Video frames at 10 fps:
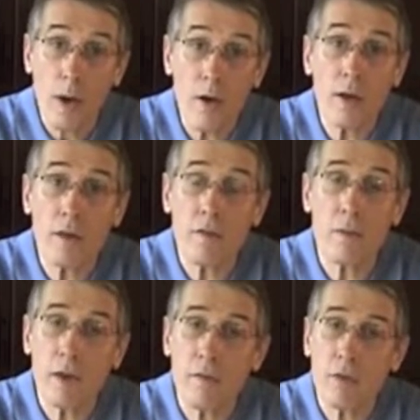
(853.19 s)
We'll
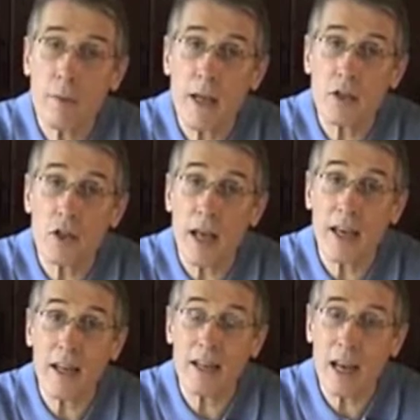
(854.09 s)
give them information
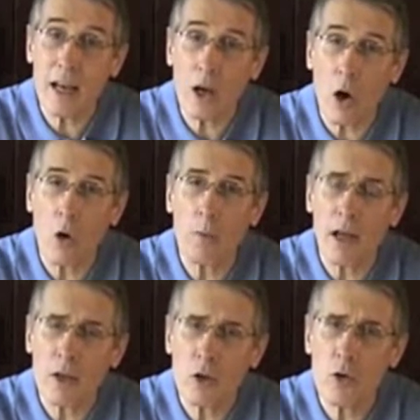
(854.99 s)
they can take
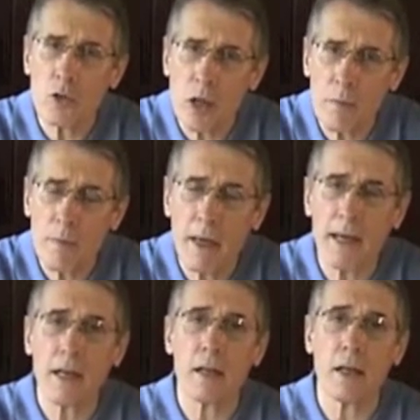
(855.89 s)
home and use
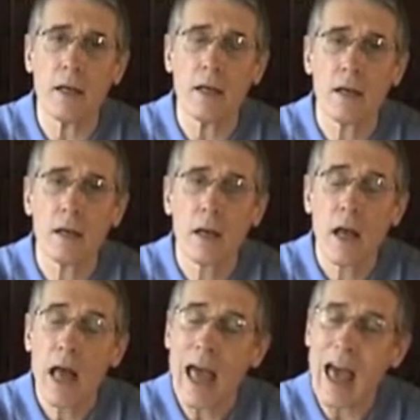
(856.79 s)
immediately,
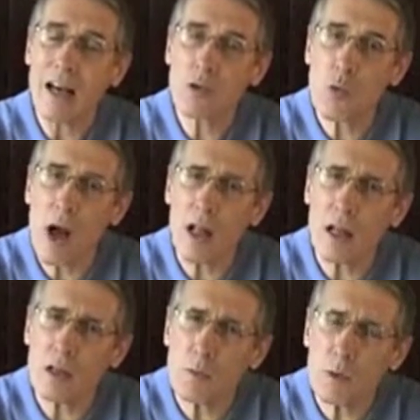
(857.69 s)
as
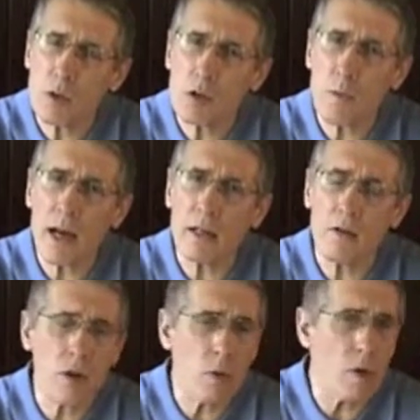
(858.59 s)
well as
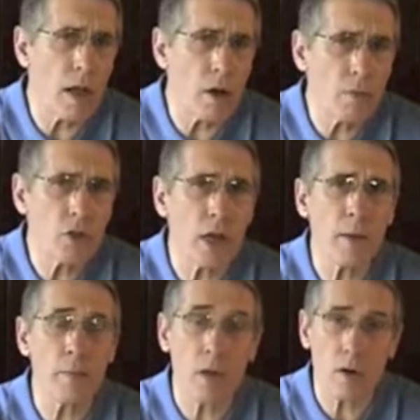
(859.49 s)
perspective that will help
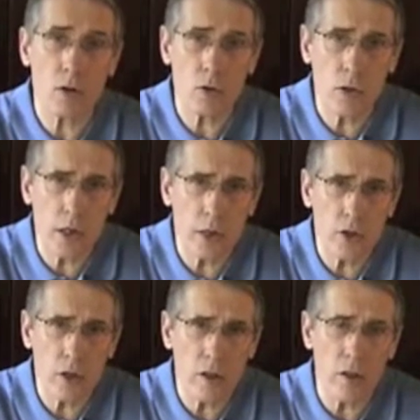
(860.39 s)
shape their
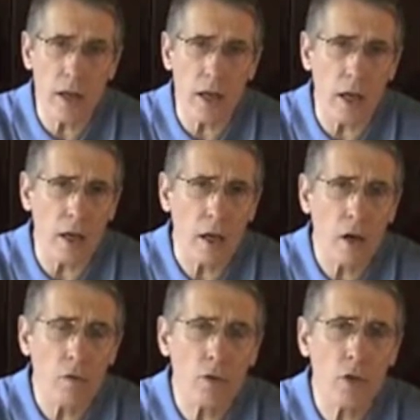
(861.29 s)
strategic thinking
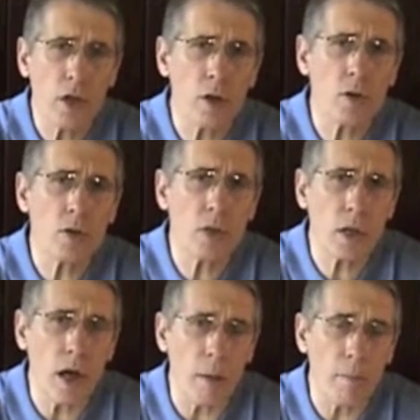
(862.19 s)
for years
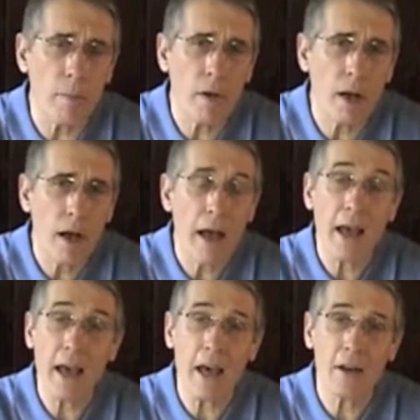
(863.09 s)
to come,
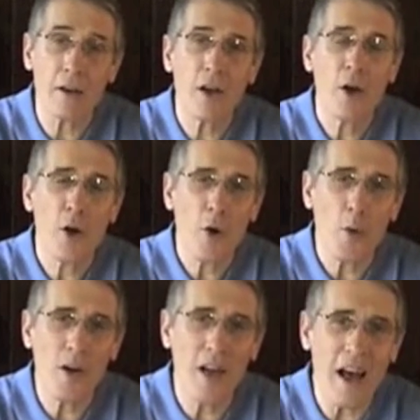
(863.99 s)
and
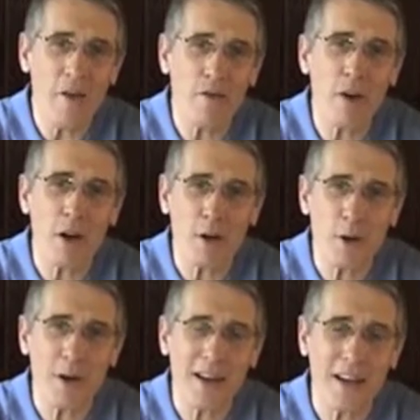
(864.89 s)
we'll have fun
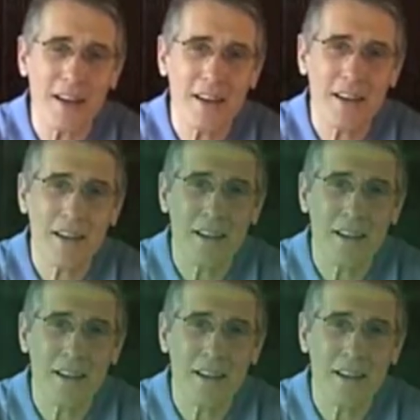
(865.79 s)
doing it.